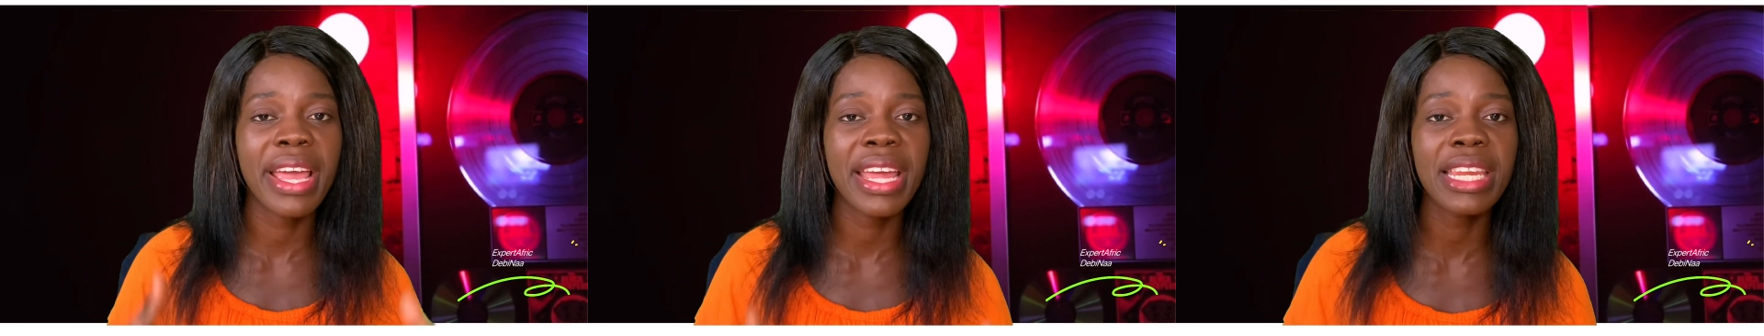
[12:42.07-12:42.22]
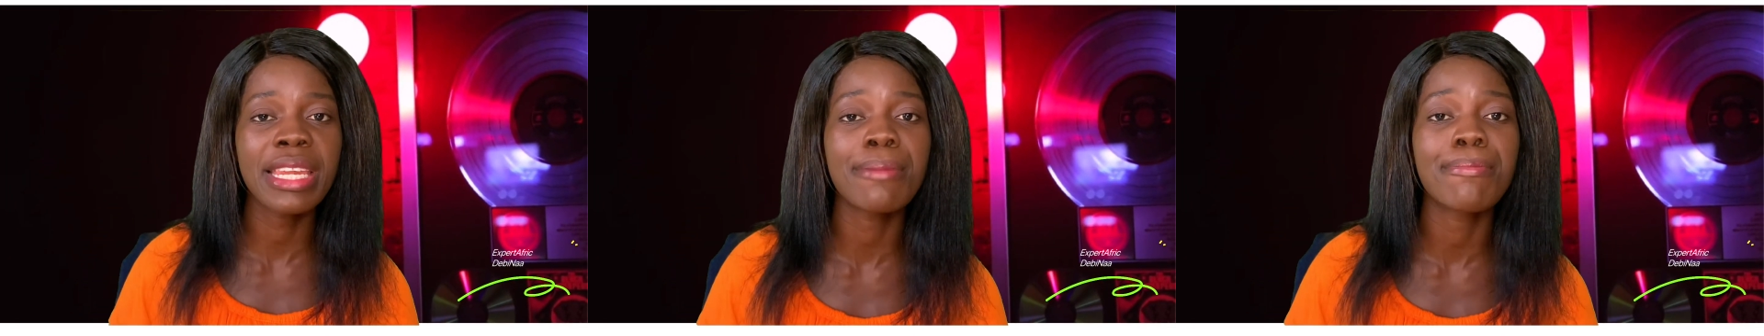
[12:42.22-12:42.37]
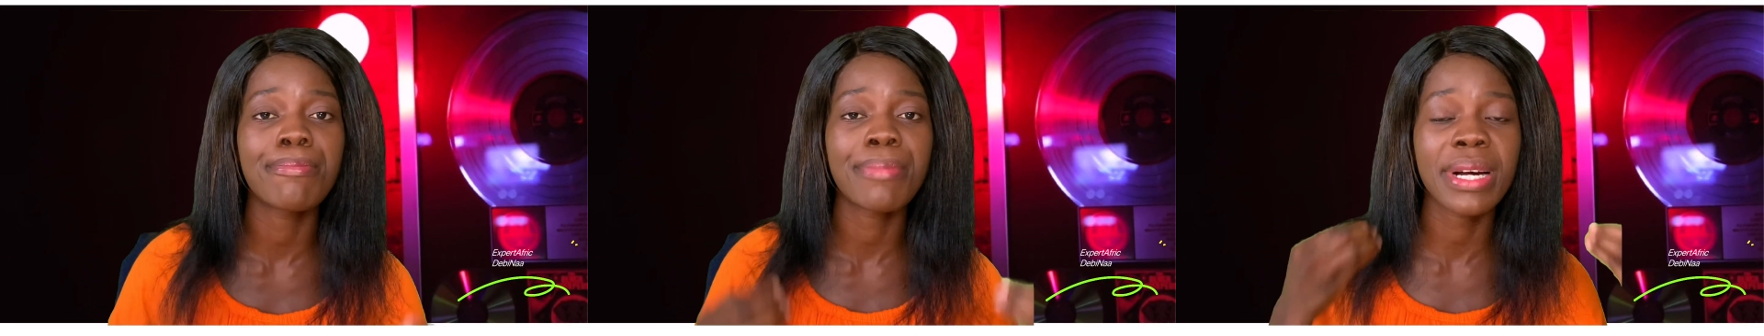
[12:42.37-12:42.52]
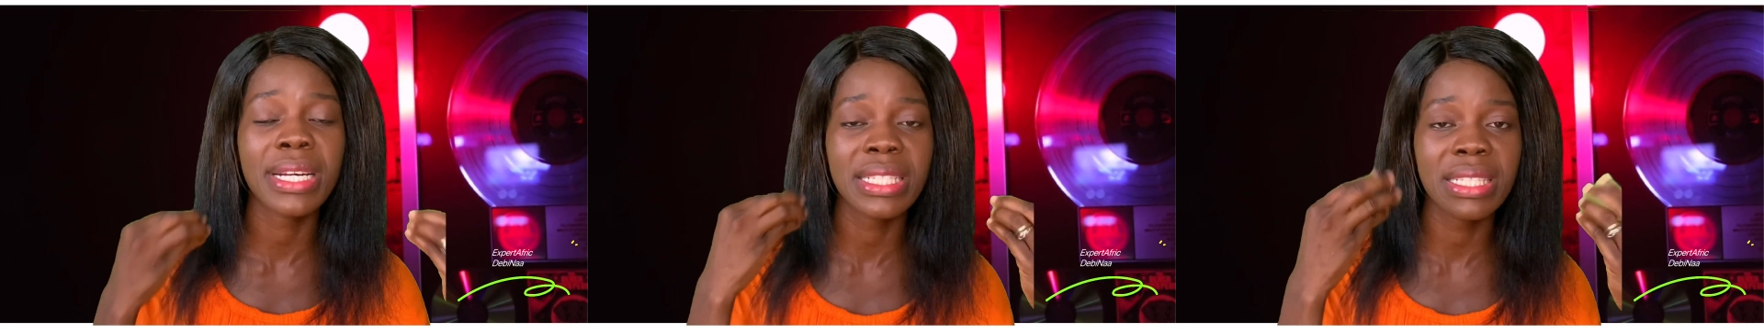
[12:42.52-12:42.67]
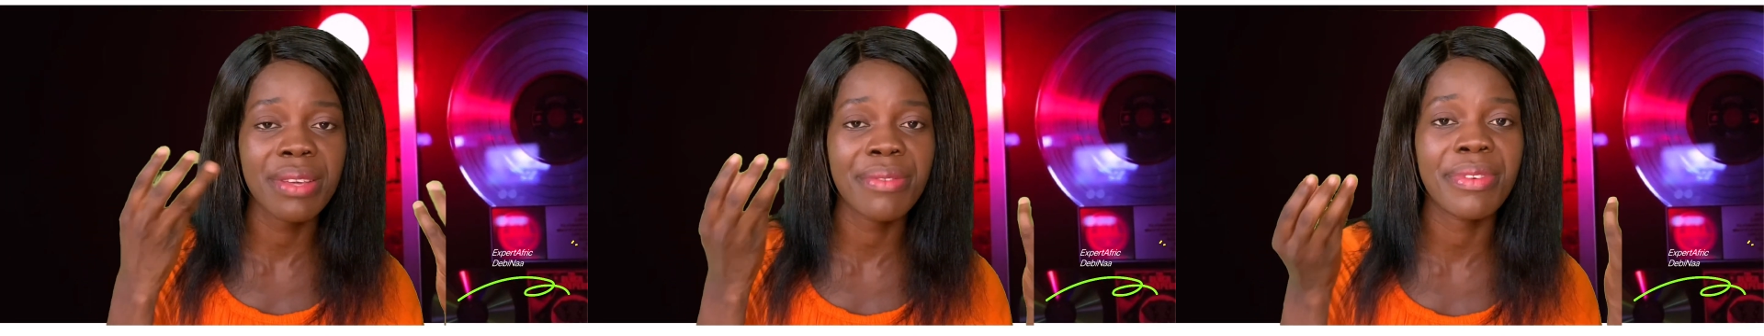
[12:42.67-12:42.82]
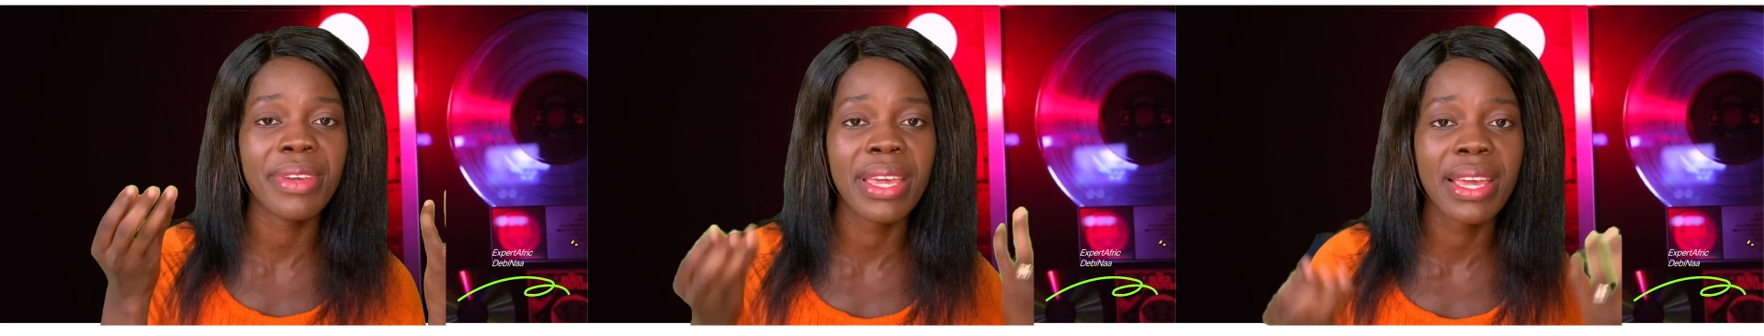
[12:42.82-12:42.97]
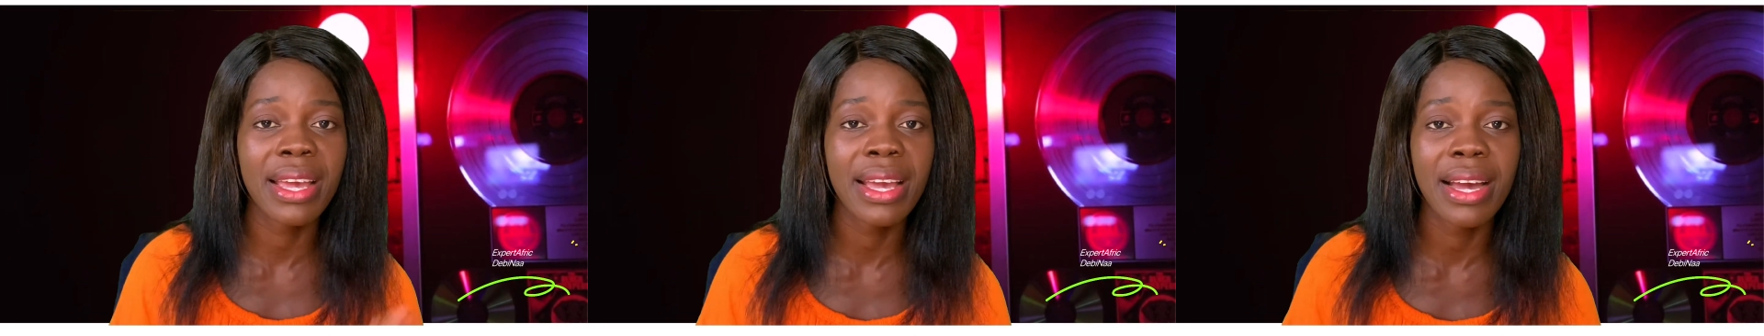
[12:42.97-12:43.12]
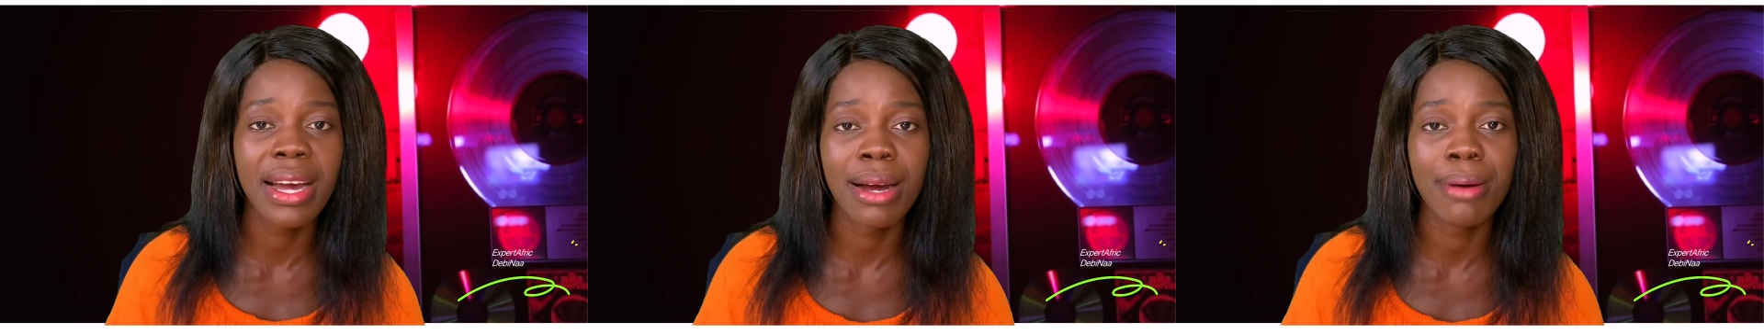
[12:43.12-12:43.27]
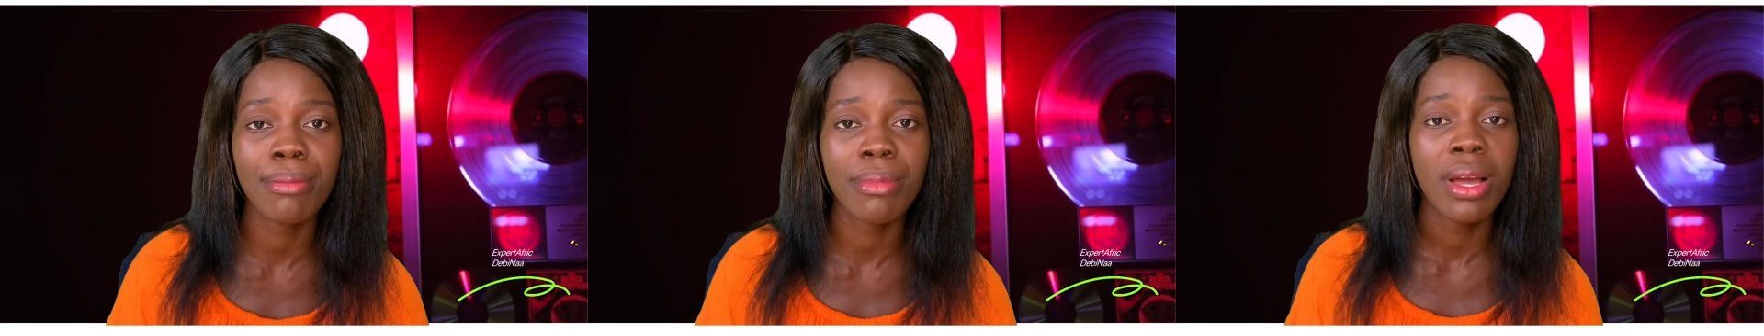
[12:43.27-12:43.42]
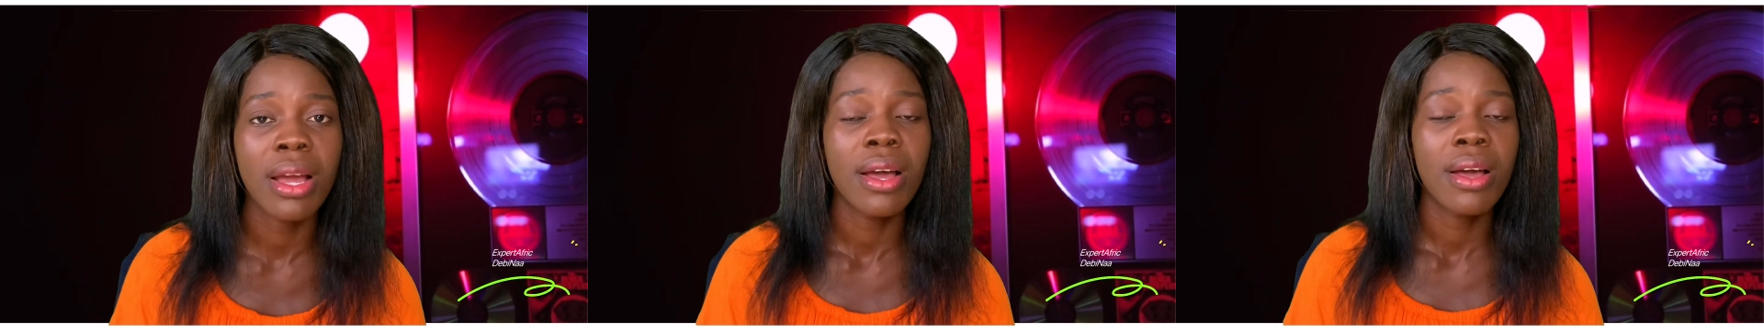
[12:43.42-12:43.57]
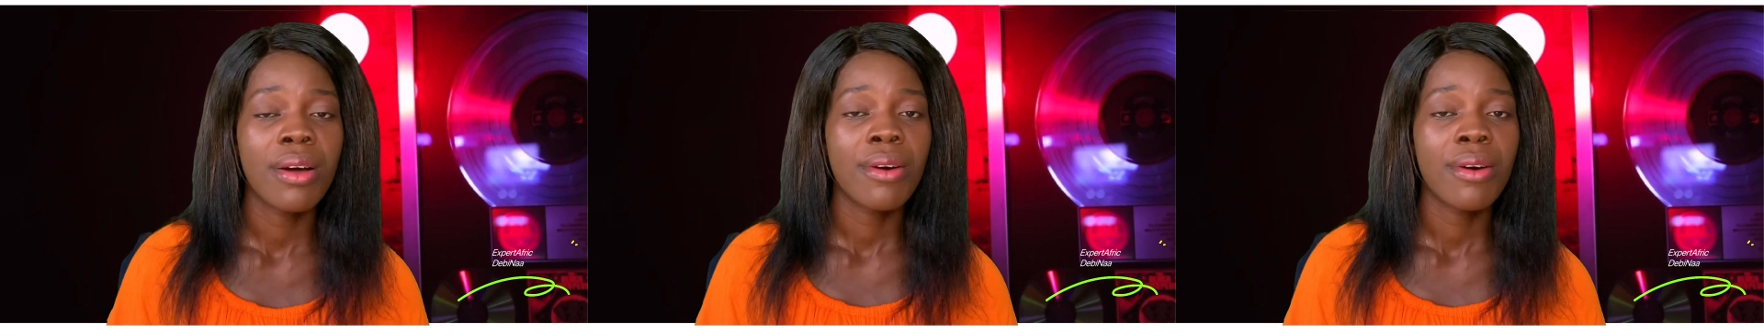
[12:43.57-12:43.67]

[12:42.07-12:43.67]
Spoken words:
earning passive income